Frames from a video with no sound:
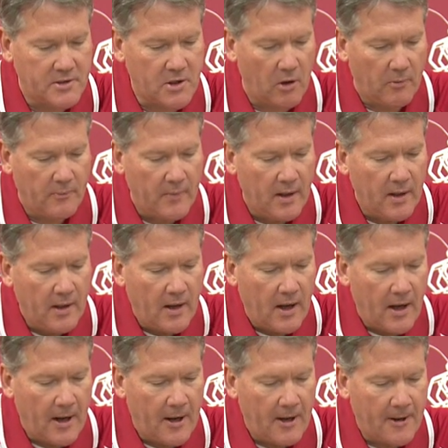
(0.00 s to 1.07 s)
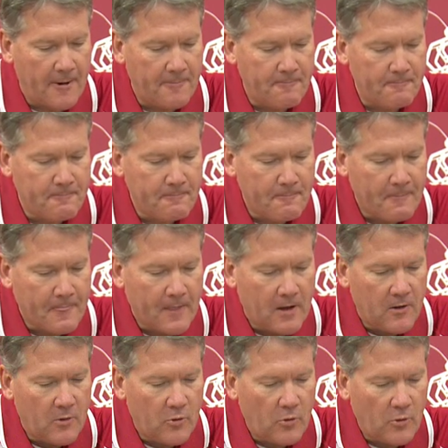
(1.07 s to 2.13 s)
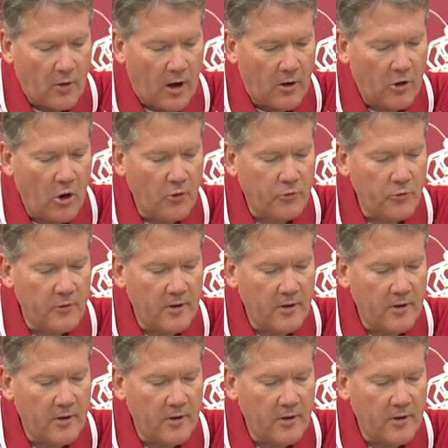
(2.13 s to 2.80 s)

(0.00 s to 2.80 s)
So, let me go